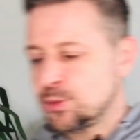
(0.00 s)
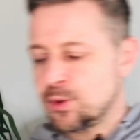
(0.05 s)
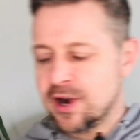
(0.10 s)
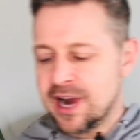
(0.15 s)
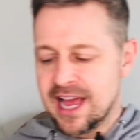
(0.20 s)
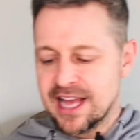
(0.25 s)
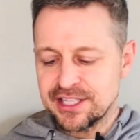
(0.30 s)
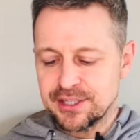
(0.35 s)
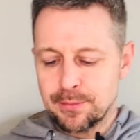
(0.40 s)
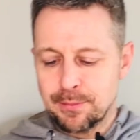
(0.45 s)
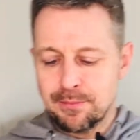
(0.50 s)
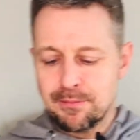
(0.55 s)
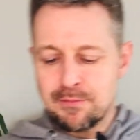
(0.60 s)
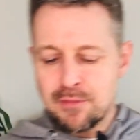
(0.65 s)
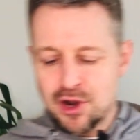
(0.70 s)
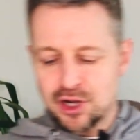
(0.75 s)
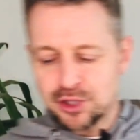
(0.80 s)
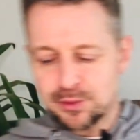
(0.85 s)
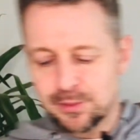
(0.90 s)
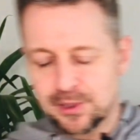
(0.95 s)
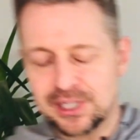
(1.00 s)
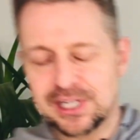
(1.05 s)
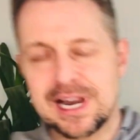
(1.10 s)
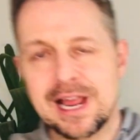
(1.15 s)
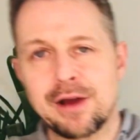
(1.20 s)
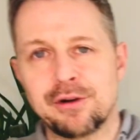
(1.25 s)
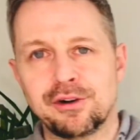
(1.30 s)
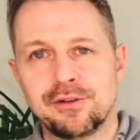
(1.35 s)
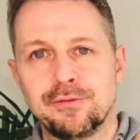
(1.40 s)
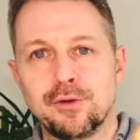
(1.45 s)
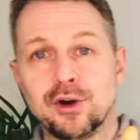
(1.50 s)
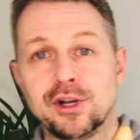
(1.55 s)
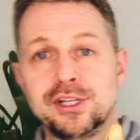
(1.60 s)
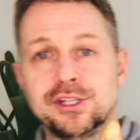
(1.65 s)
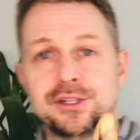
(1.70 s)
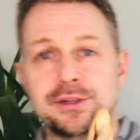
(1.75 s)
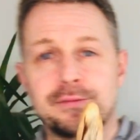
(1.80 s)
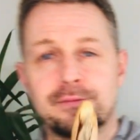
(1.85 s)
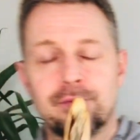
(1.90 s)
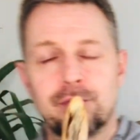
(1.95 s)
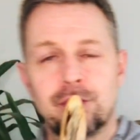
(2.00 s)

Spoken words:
one has a much, much louder voice.